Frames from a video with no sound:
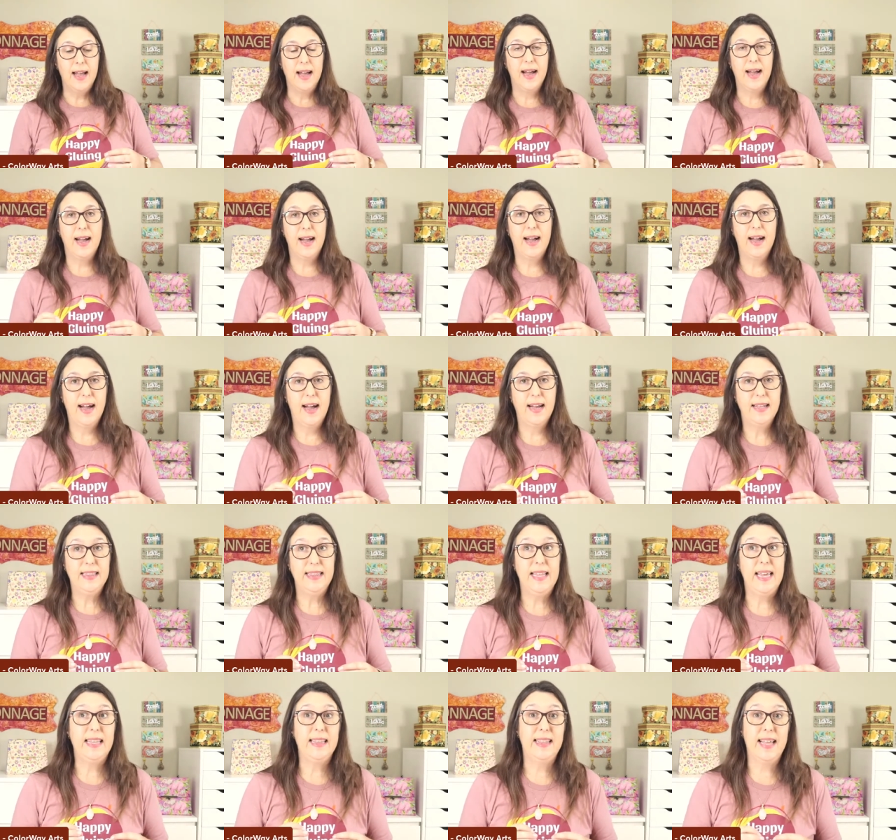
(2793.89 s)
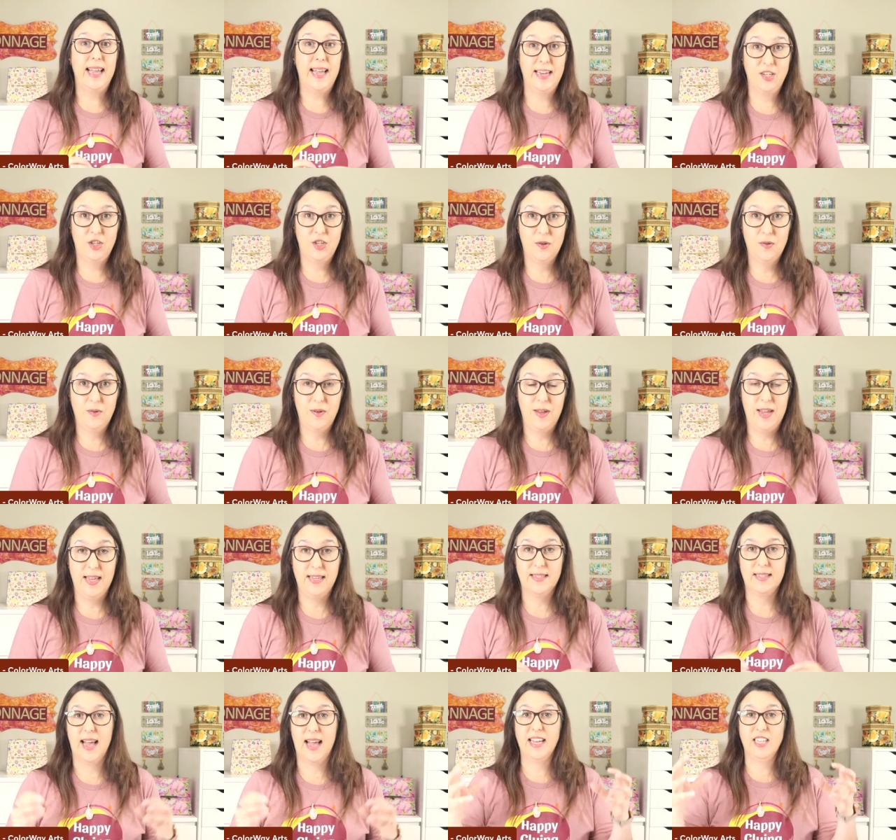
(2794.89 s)
Uh, the intention
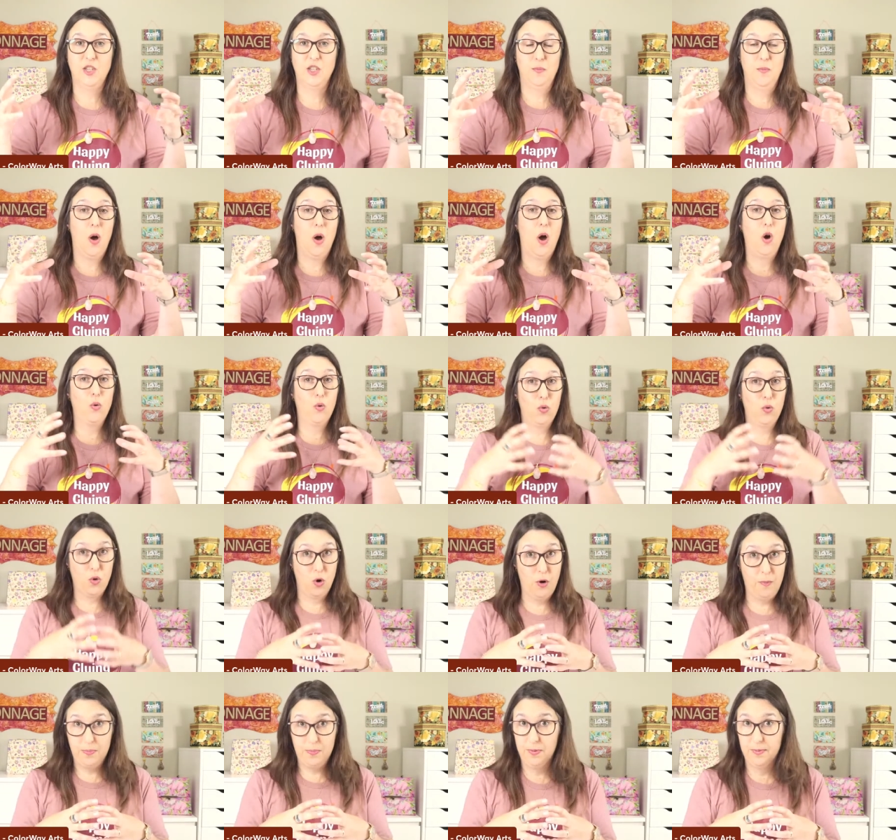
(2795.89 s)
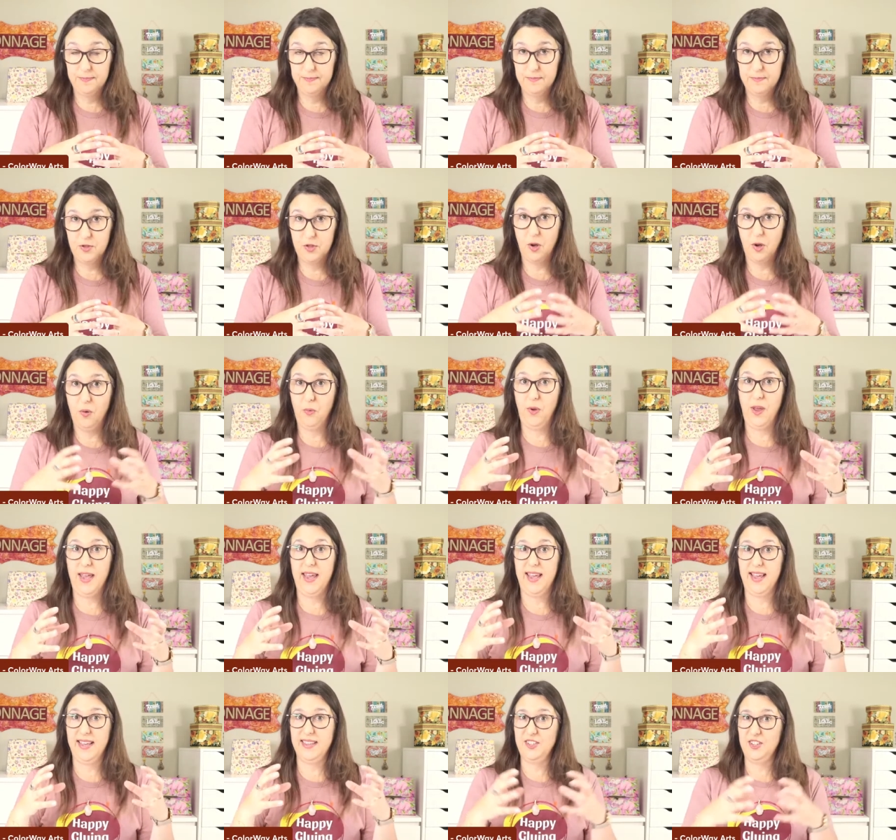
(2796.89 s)
is a small group, so
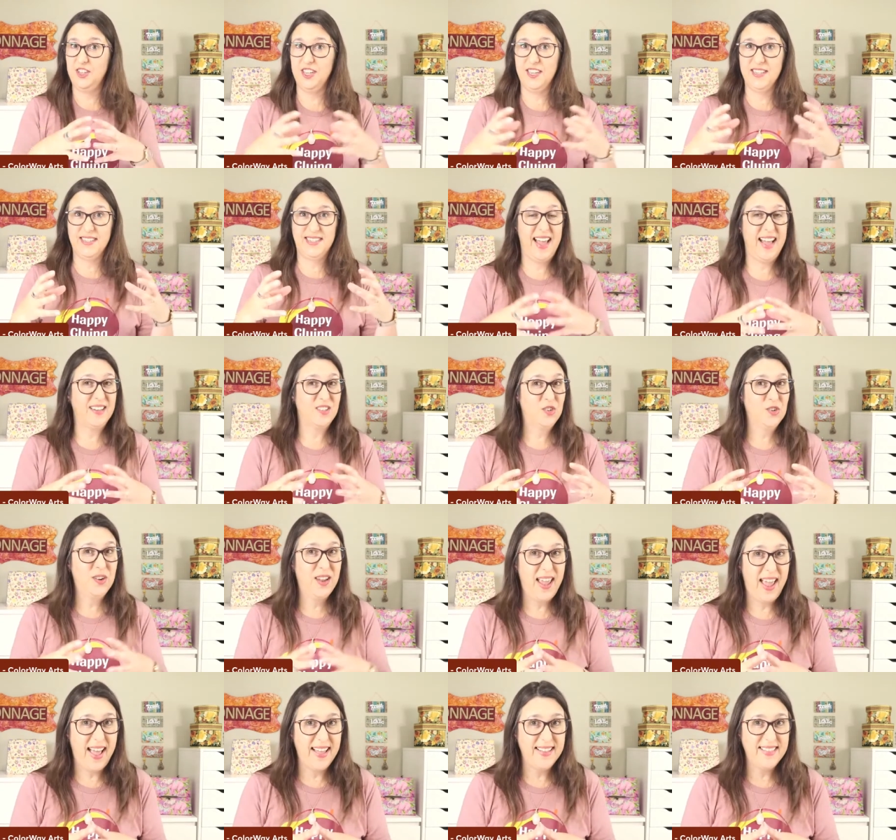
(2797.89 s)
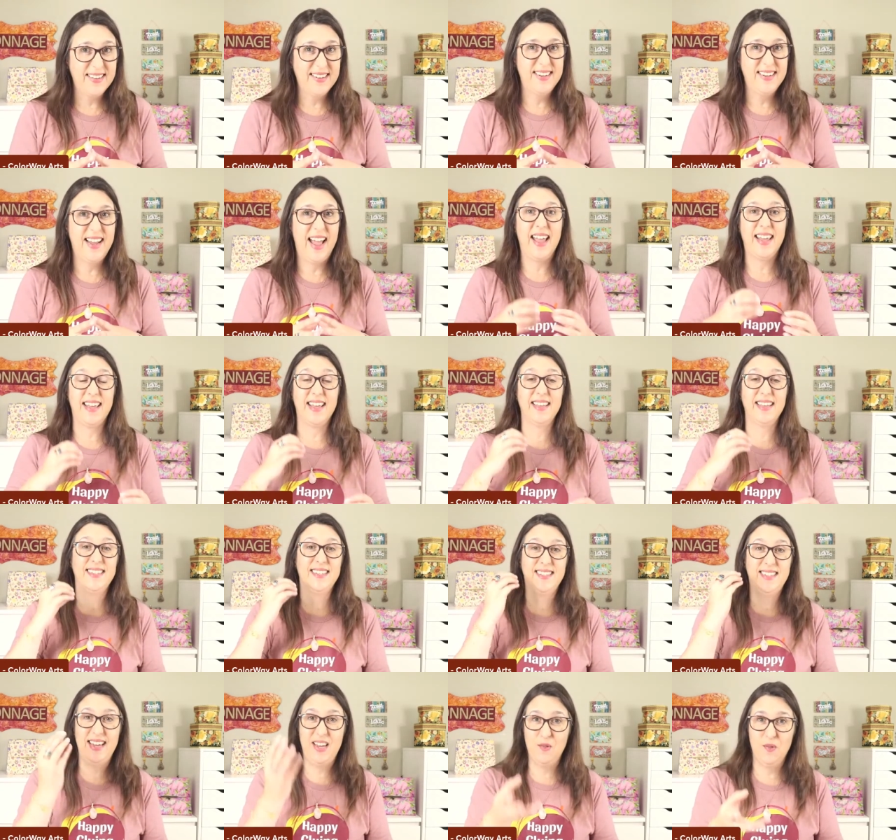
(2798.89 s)
we can just get together. I can
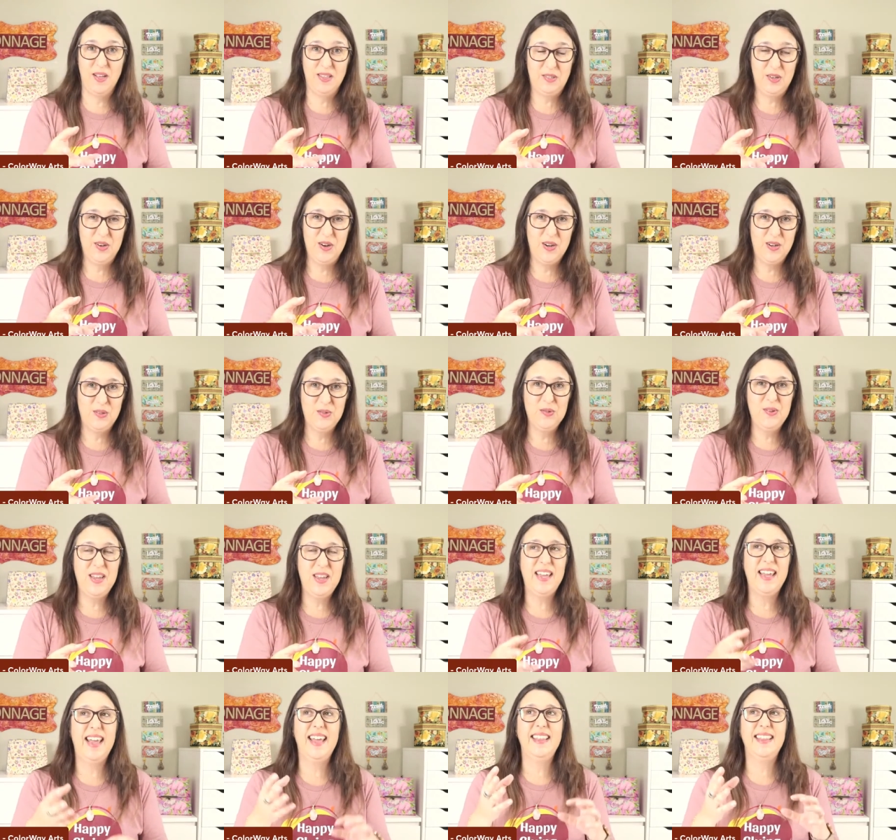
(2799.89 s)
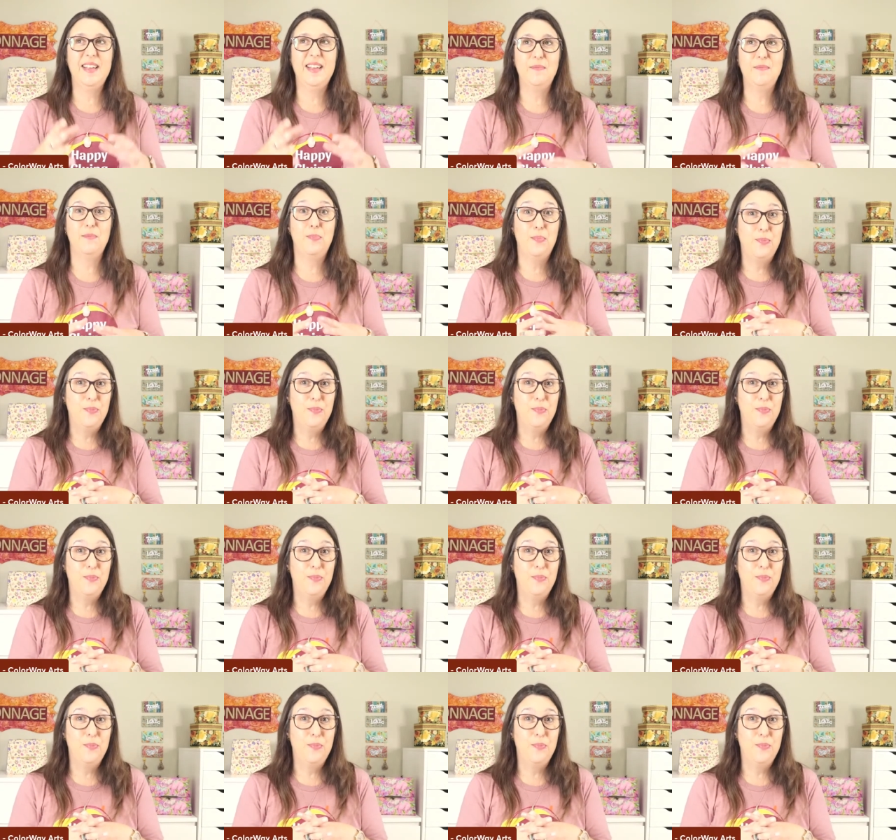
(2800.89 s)
see what you are doing, and the